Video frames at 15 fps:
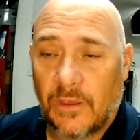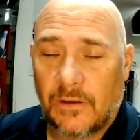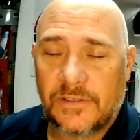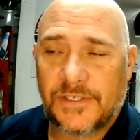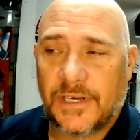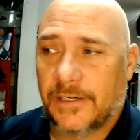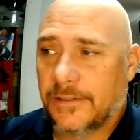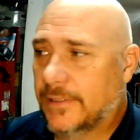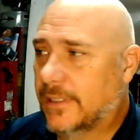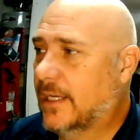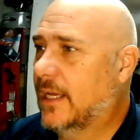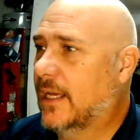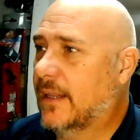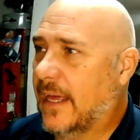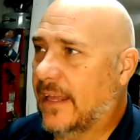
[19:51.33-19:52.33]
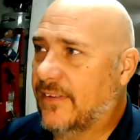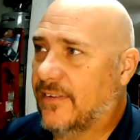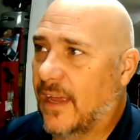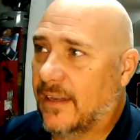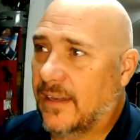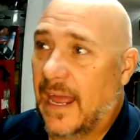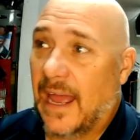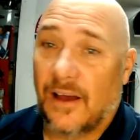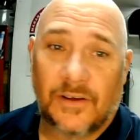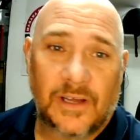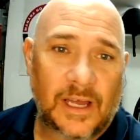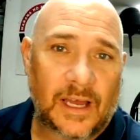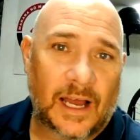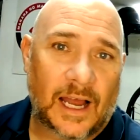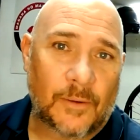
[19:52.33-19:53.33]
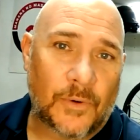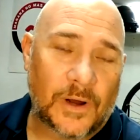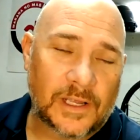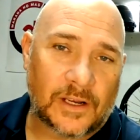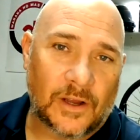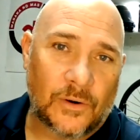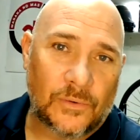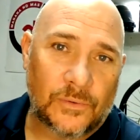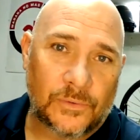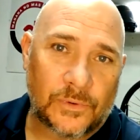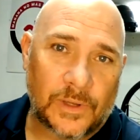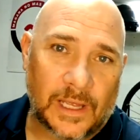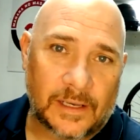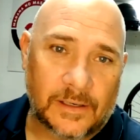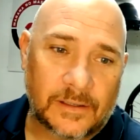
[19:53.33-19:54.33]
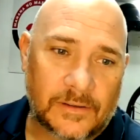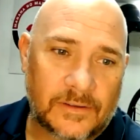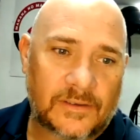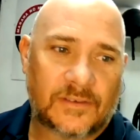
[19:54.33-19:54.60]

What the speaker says: So that said, now I want to go and